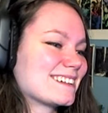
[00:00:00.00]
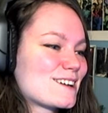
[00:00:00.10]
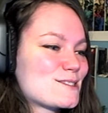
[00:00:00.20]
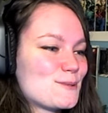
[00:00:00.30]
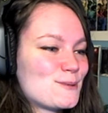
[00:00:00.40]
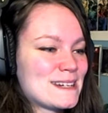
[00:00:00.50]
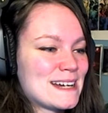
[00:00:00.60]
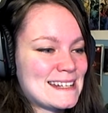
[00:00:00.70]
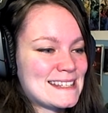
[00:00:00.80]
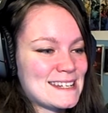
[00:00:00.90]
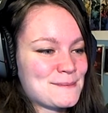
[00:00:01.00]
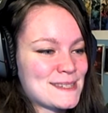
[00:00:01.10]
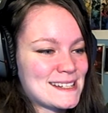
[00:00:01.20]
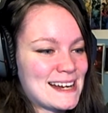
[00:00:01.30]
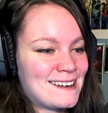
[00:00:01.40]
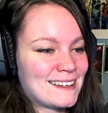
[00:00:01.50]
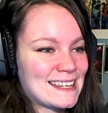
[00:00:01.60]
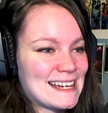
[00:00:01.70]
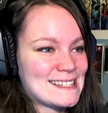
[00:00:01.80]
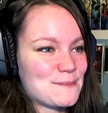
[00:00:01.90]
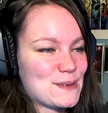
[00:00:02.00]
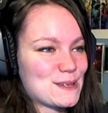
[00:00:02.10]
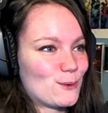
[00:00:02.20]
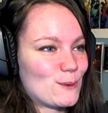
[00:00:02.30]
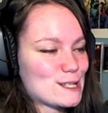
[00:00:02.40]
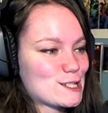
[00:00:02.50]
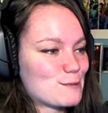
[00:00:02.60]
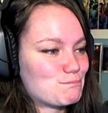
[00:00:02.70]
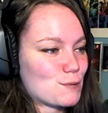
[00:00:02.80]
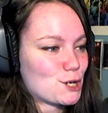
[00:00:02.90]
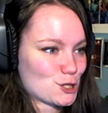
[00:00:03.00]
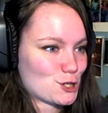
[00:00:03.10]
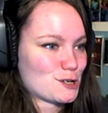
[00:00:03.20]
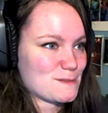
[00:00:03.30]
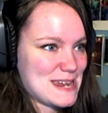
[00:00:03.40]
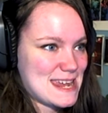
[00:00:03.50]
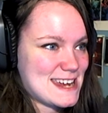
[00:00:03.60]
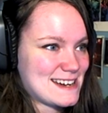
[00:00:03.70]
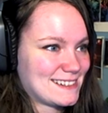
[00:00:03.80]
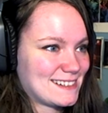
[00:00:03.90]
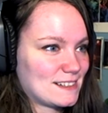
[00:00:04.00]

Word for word: Because Undyne seems entirely like something that wants to murder me.